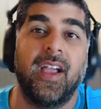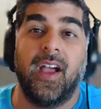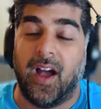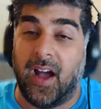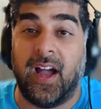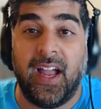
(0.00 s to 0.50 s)

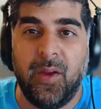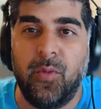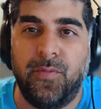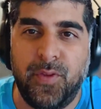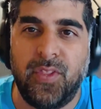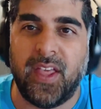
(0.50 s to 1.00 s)
I would
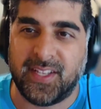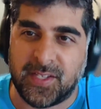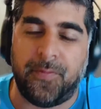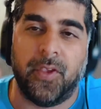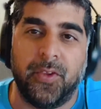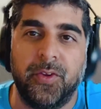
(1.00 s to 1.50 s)
view that as a
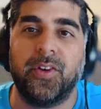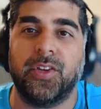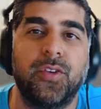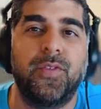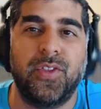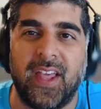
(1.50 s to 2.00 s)
failure and
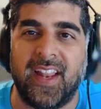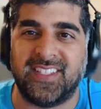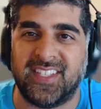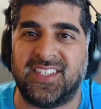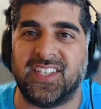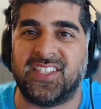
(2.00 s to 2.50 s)
you view that as
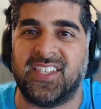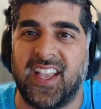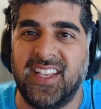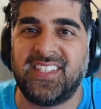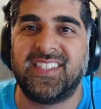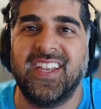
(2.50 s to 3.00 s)
a
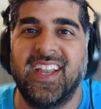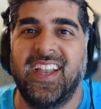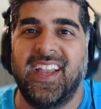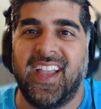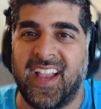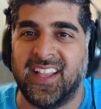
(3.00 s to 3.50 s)
success.
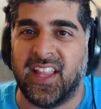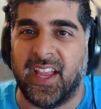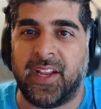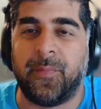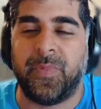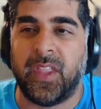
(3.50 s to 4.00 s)
And
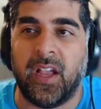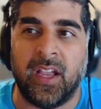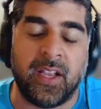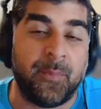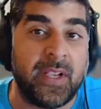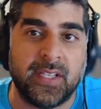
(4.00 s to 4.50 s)
like,
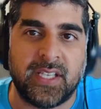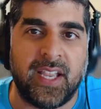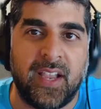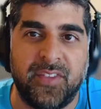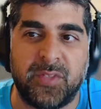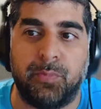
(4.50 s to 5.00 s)
because I
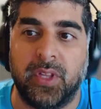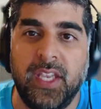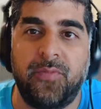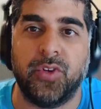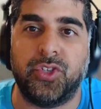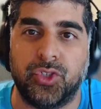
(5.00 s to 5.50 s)
have this
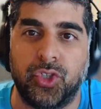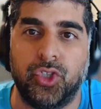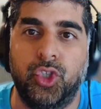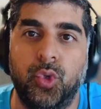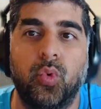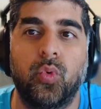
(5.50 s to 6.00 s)
belief, which is
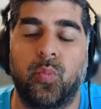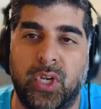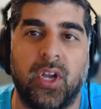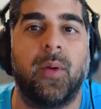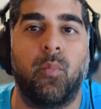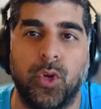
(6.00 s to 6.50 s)
you
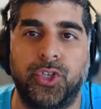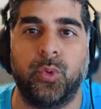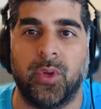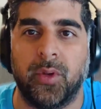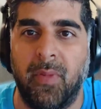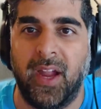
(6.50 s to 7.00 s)
become what you
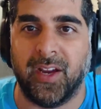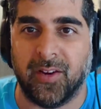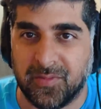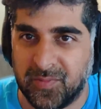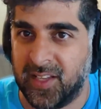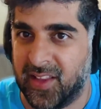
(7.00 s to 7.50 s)
admire,
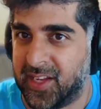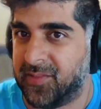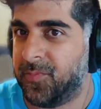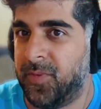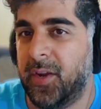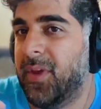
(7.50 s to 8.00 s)
right? Like
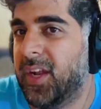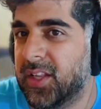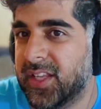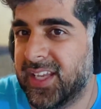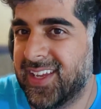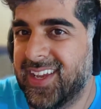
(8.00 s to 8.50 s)

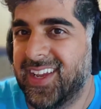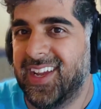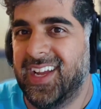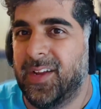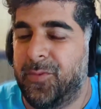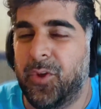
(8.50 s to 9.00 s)
fundamentally,
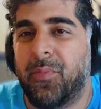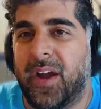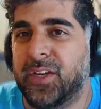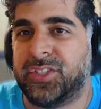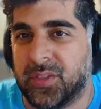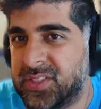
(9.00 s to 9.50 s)
yeah. if you
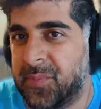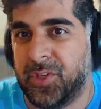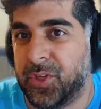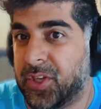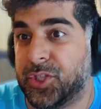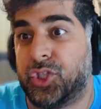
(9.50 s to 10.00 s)
admire something,
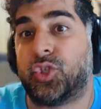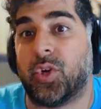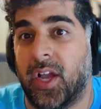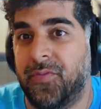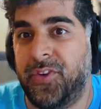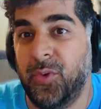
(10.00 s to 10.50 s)
you're going to
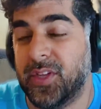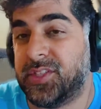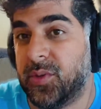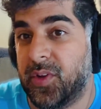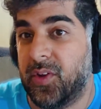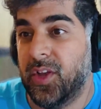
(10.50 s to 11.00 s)
strive to it.
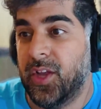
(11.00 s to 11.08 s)
So it,